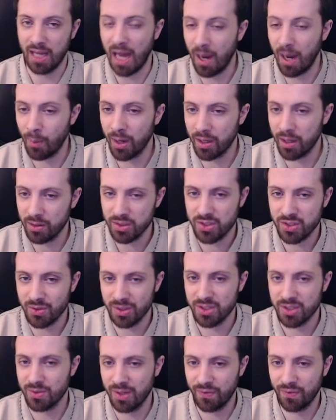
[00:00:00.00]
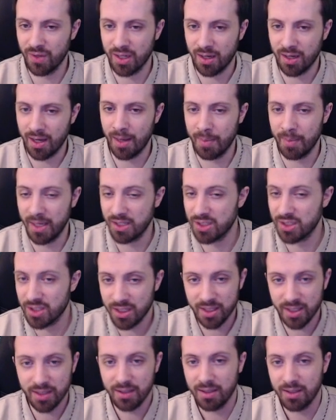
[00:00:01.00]
I want to go Sorcery for Comet,
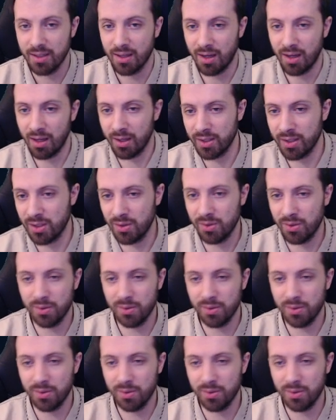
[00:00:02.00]
sure, all you,